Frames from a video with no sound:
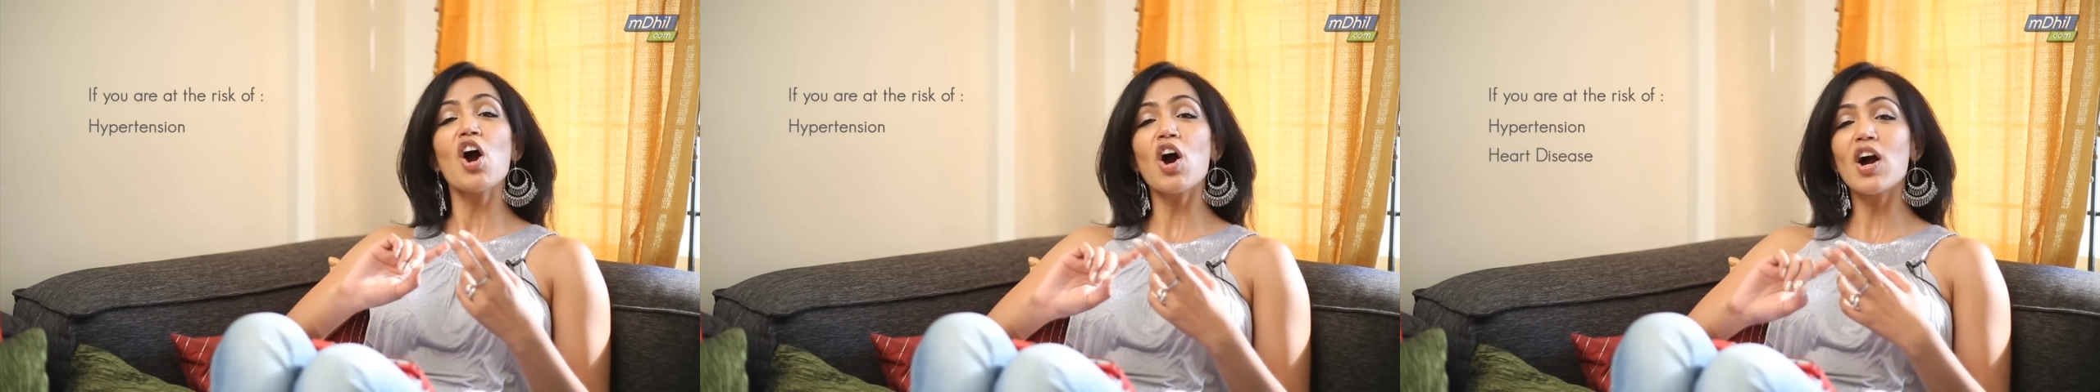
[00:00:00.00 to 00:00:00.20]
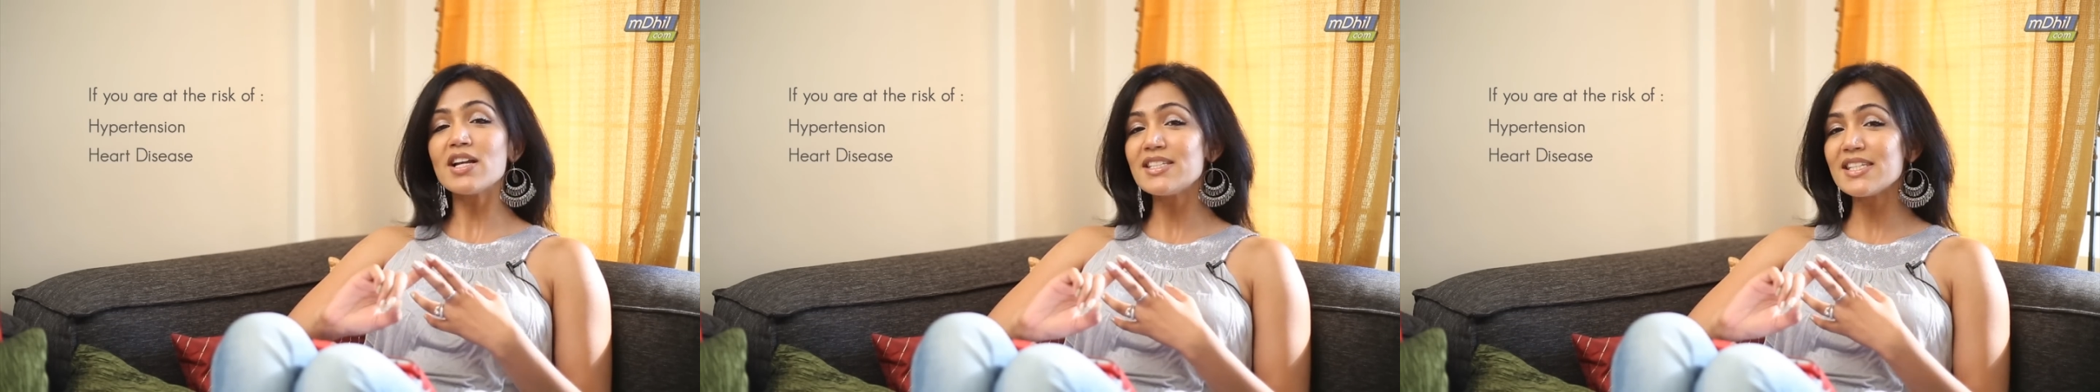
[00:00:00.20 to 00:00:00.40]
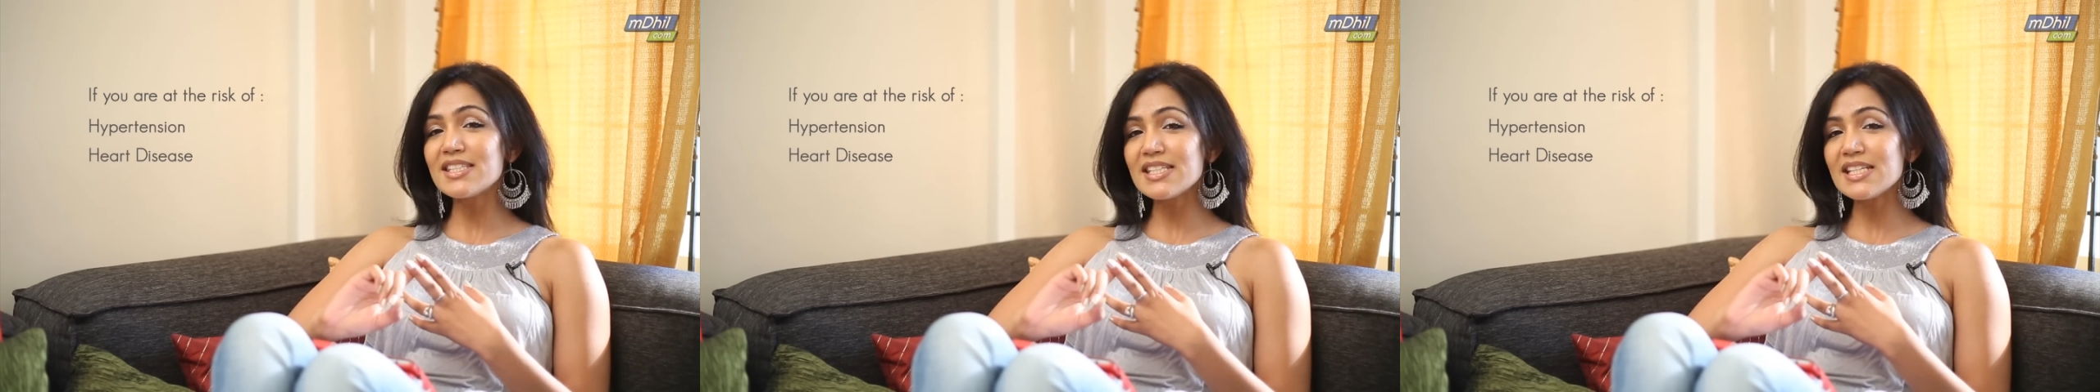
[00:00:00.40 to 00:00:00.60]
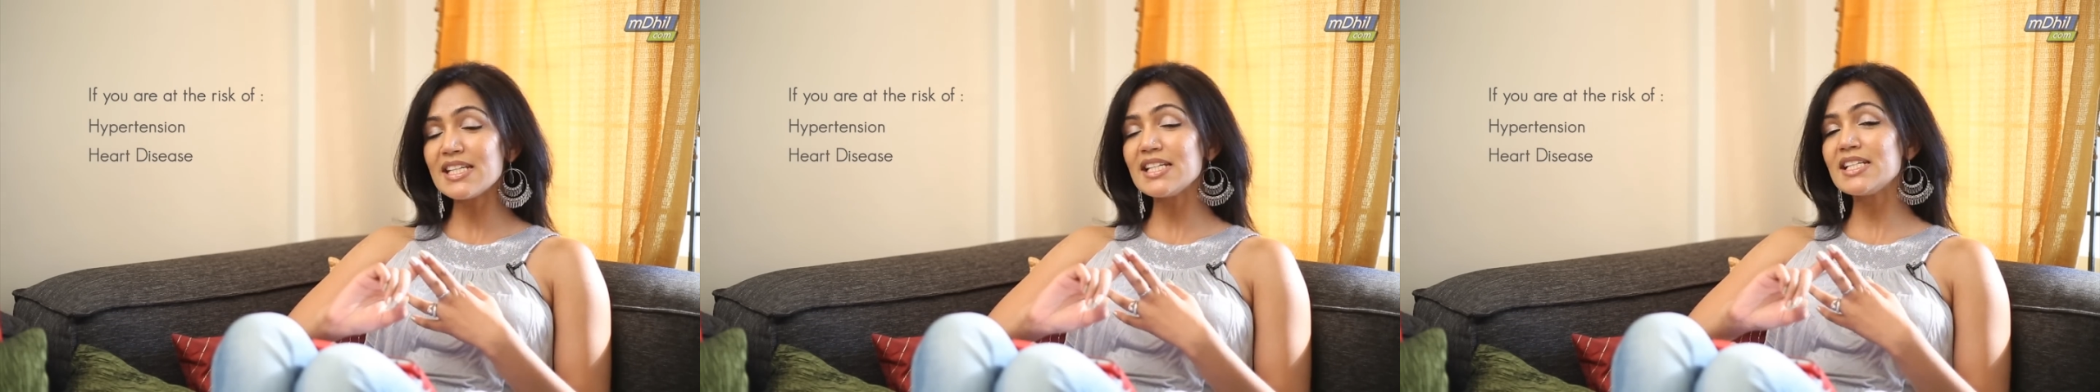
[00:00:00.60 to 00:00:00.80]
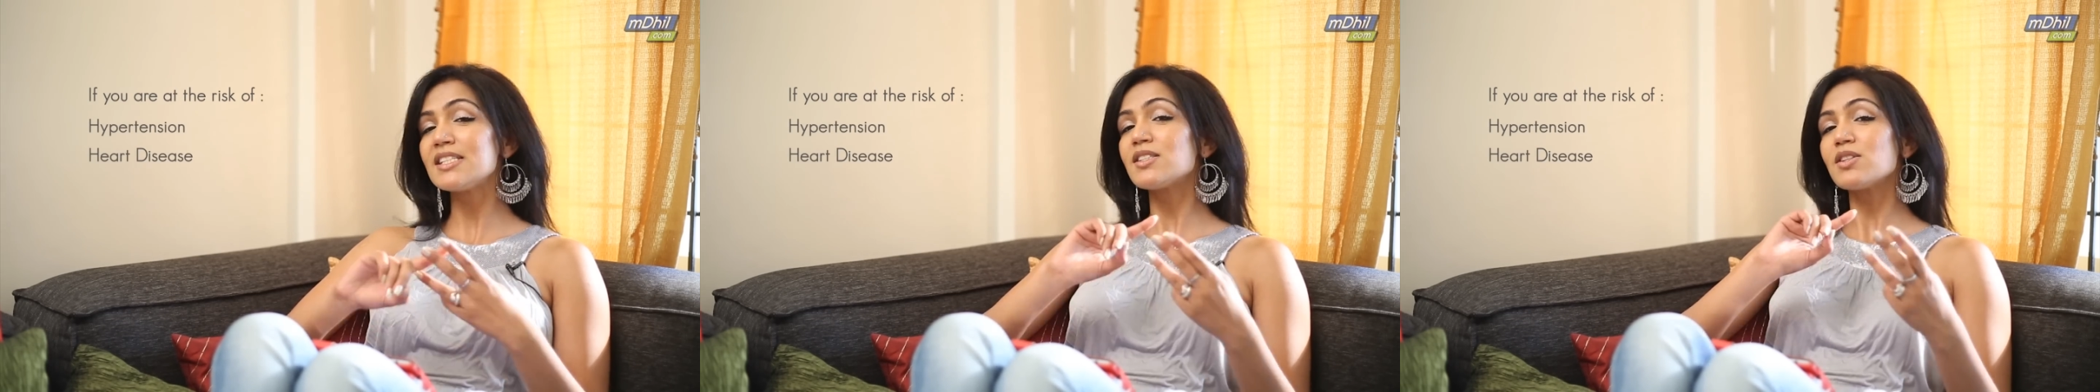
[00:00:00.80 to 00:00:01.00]
heart
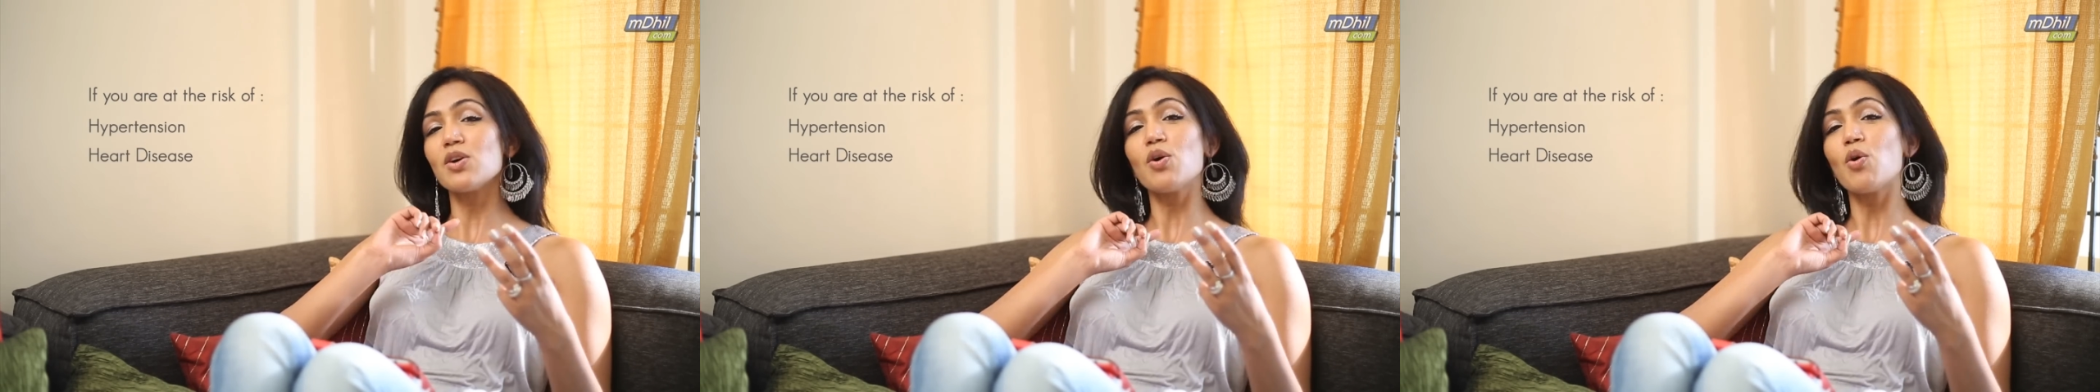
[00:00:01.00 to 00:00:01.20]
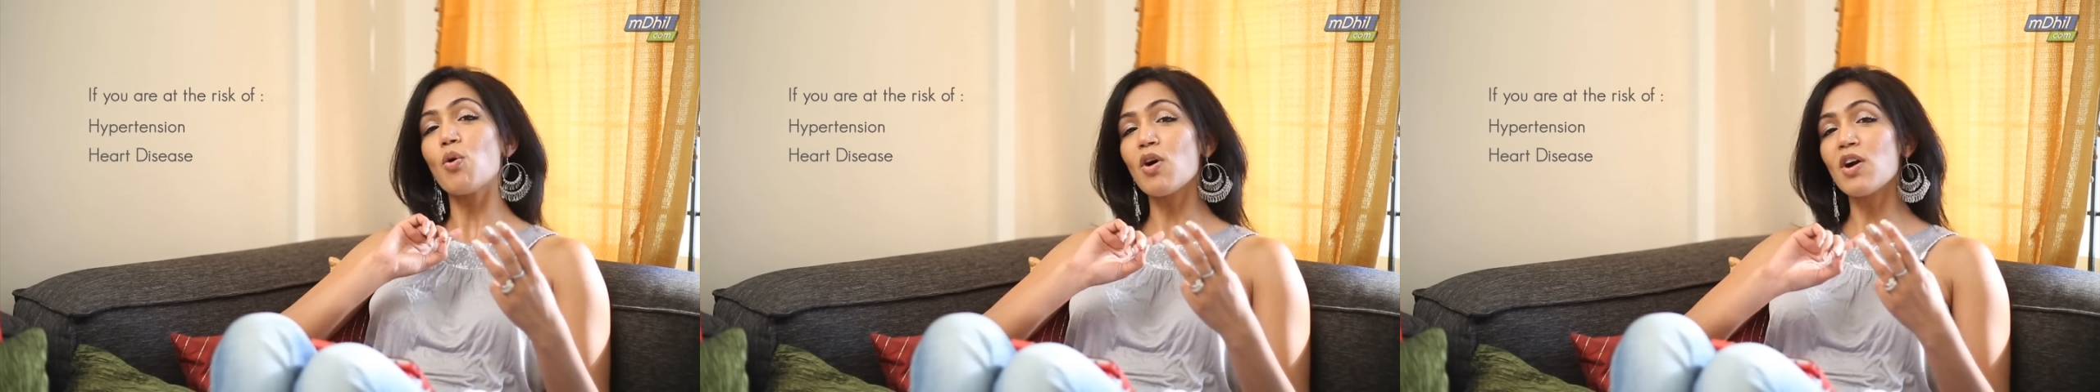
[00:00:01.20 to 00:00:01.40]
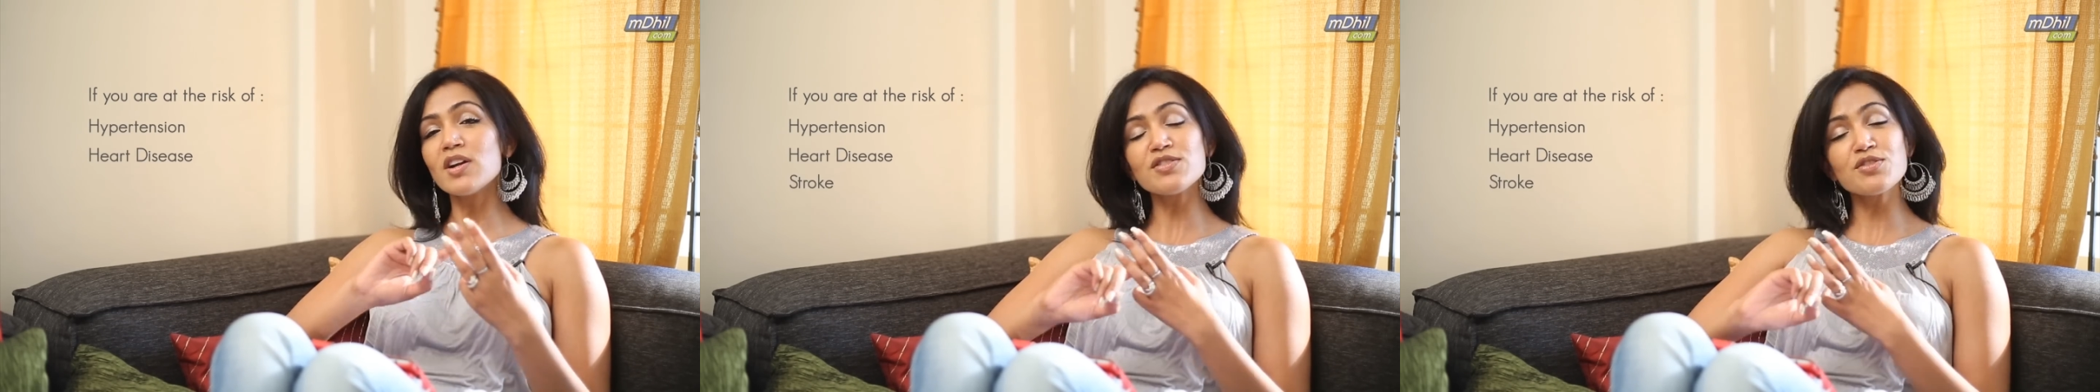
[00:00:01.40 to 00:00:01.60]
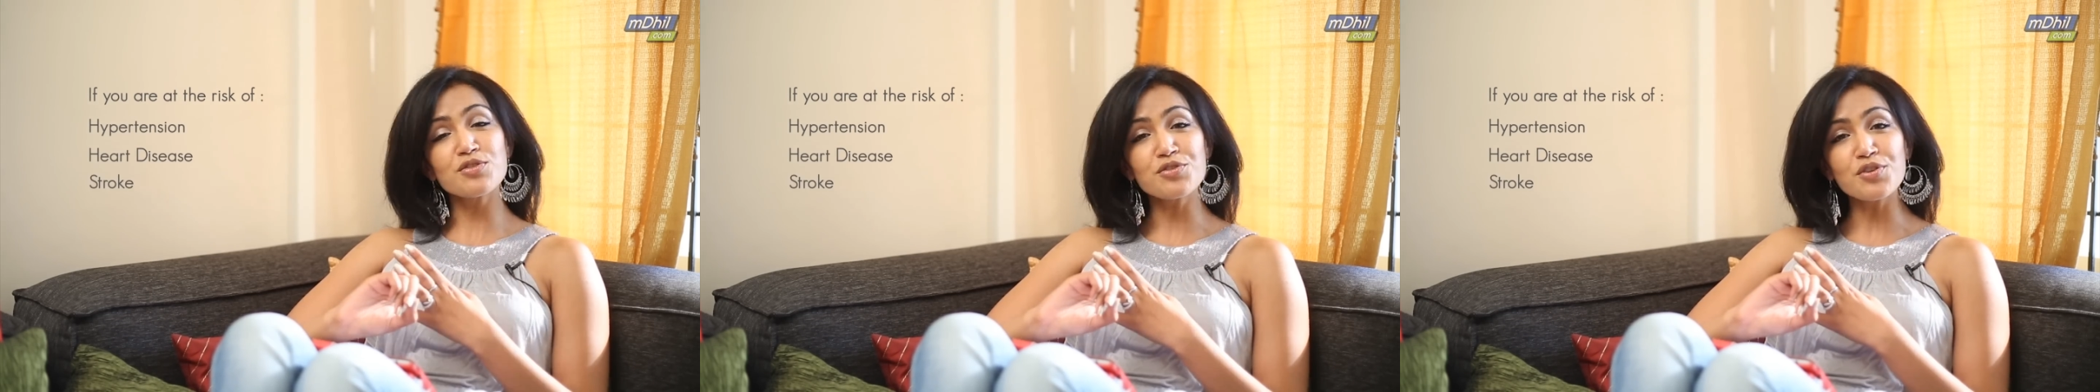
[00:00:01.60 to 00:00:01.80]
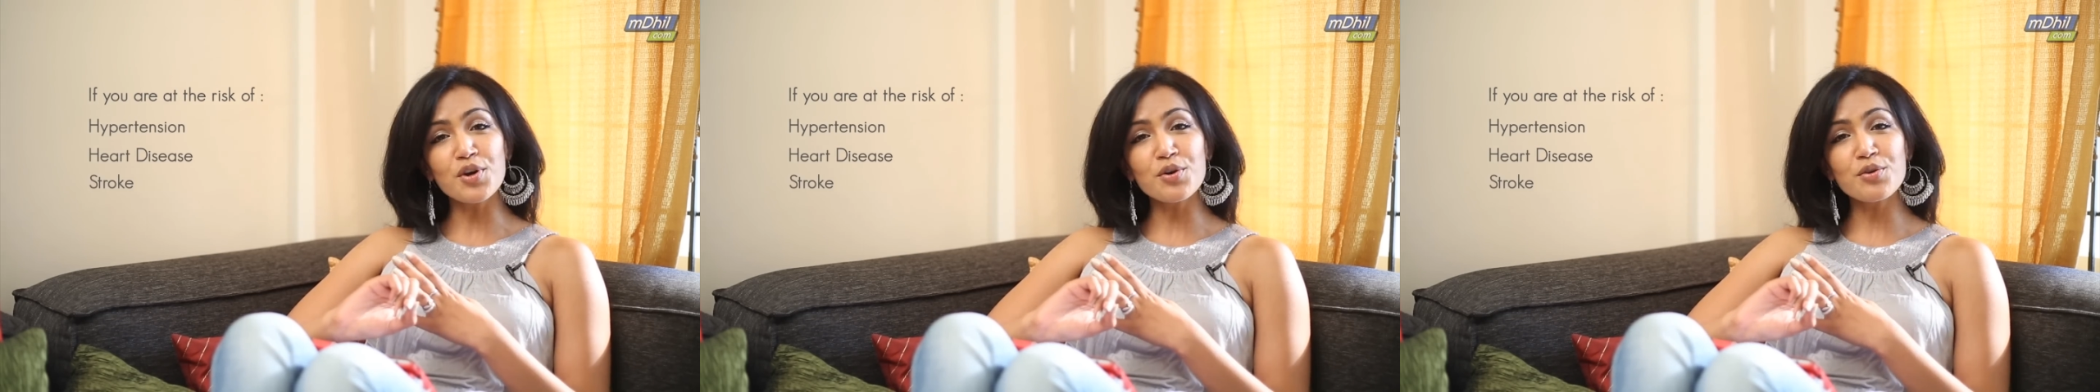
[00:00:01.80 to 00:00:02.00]
disease, or
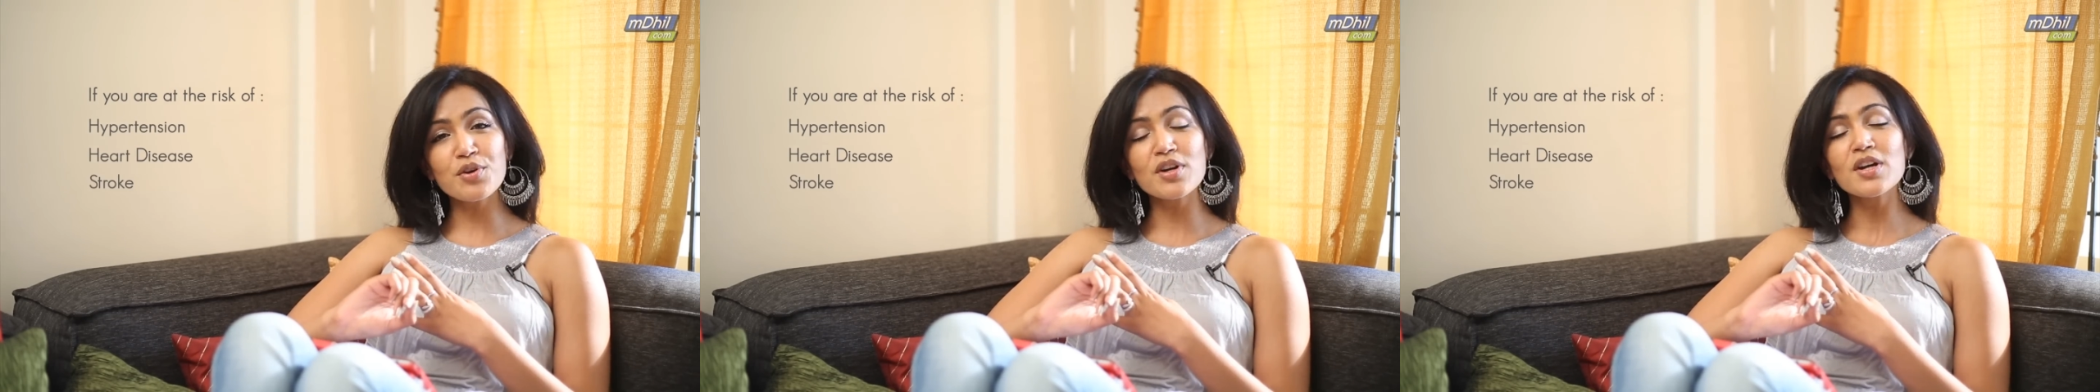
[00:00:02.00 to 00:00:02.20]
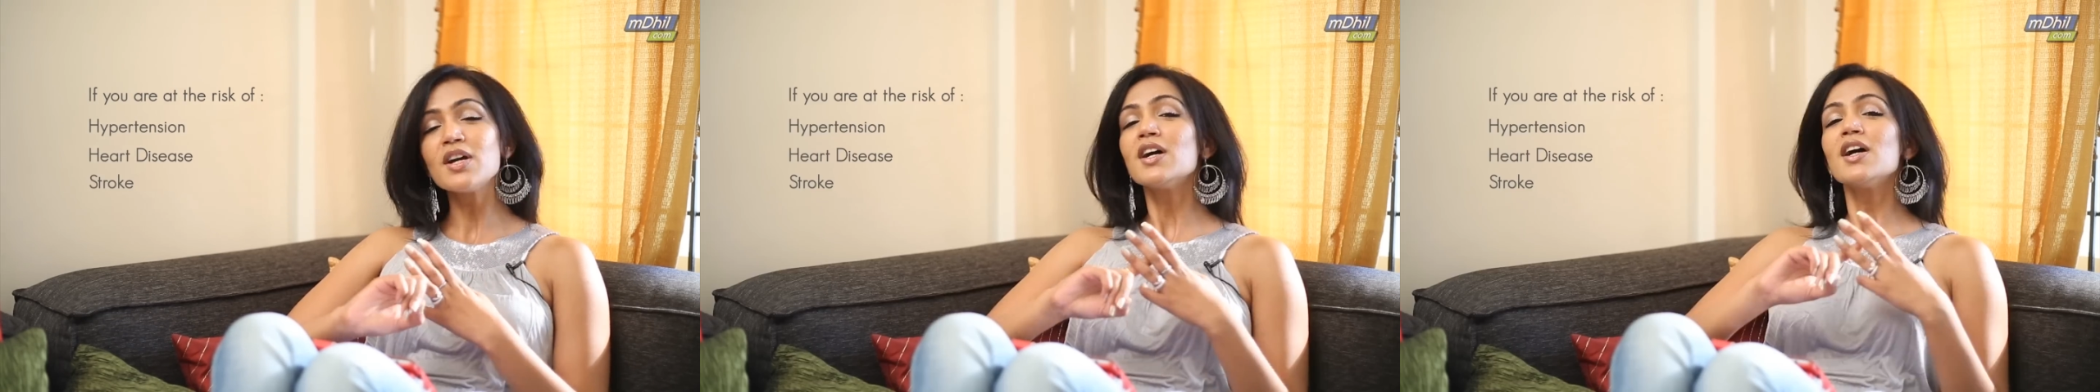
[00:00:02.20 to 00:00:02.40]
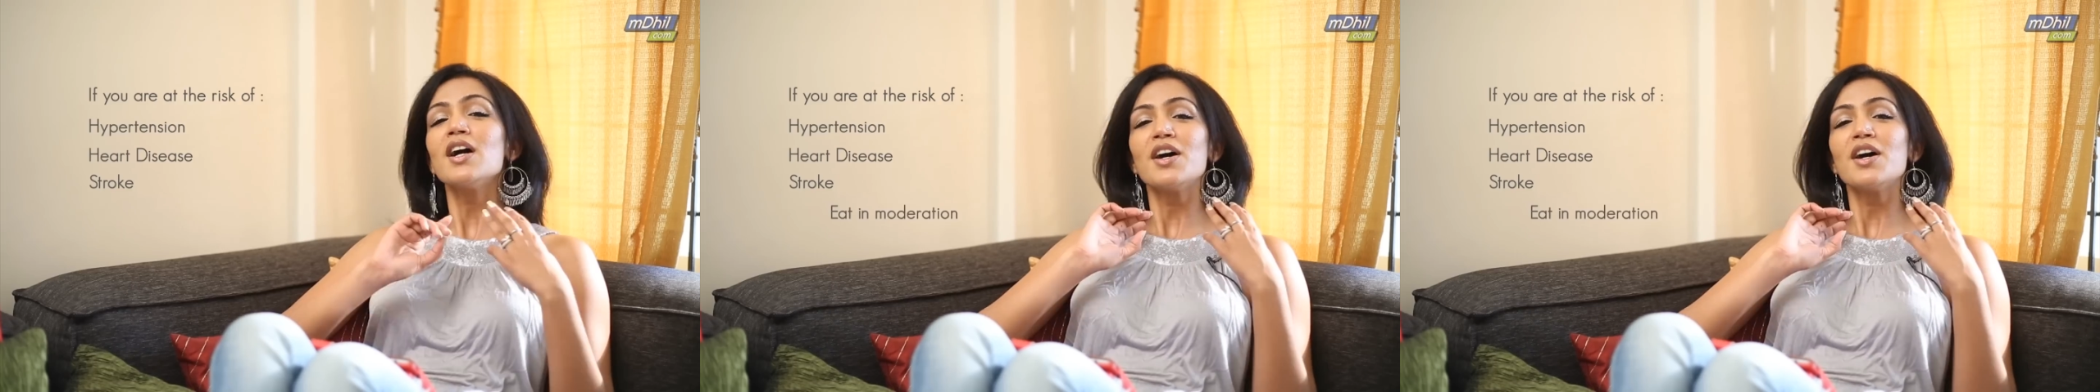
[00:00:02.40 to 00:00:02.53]
stroke,